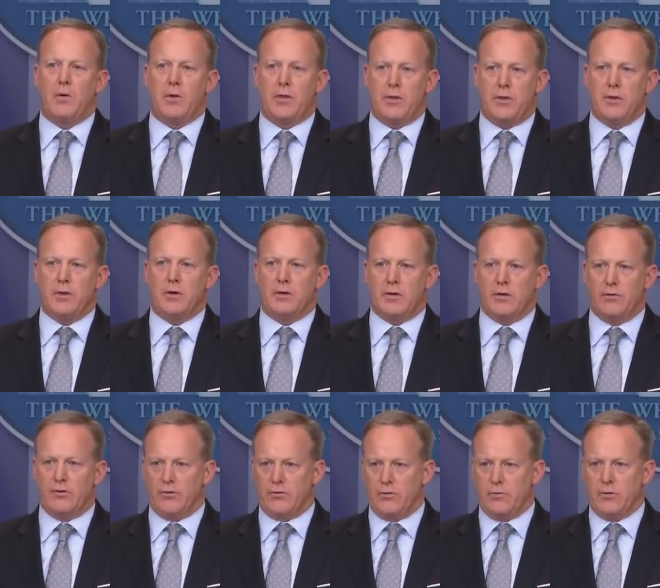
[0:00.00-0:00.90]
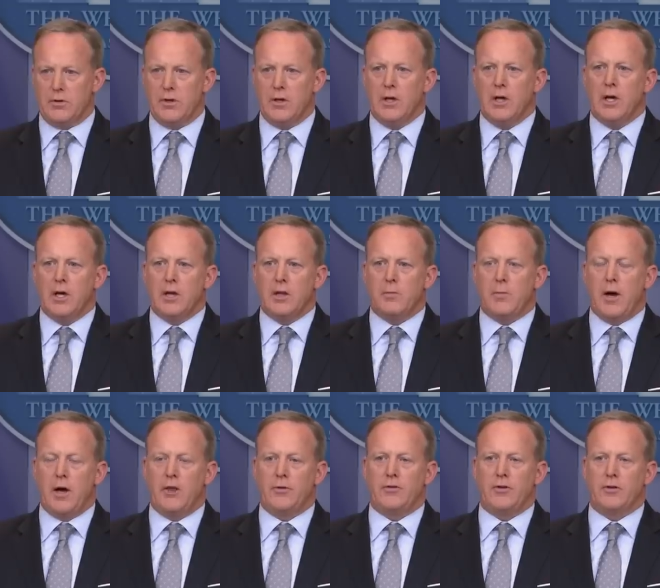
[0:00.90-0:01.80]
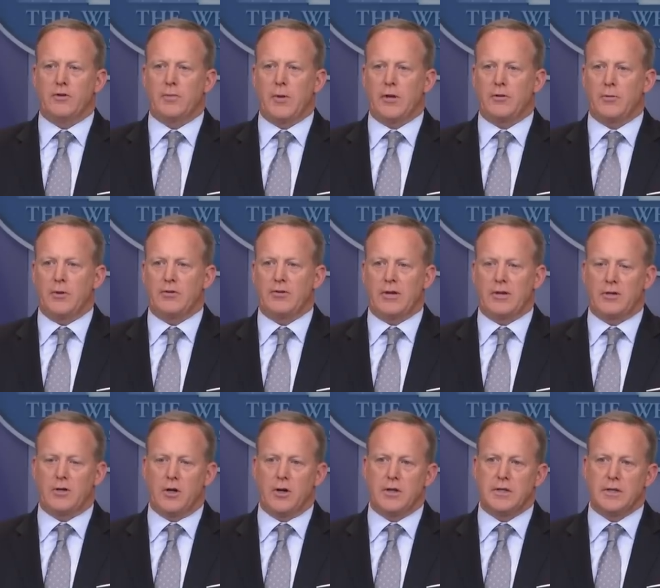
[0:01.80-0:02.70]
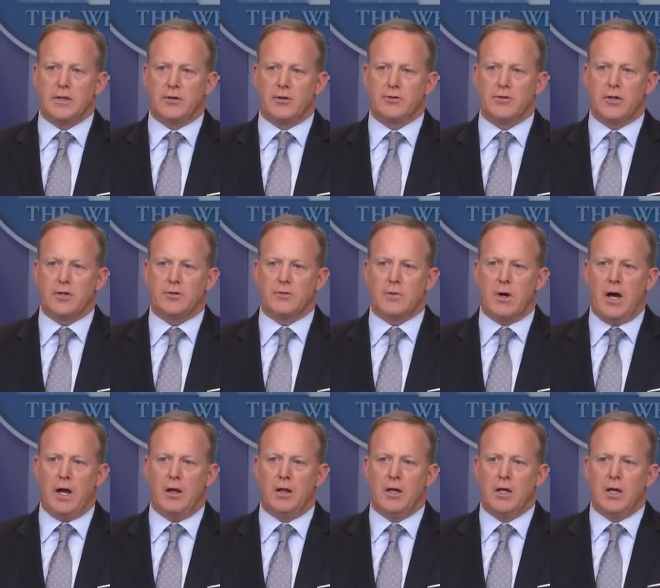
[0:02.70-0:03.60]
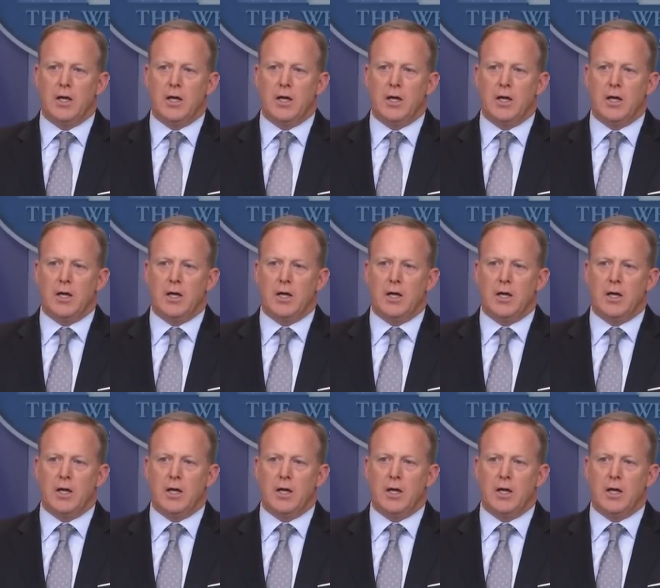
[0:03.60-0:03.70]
with consistent with the policy expressed by Secretary Tillerson as well.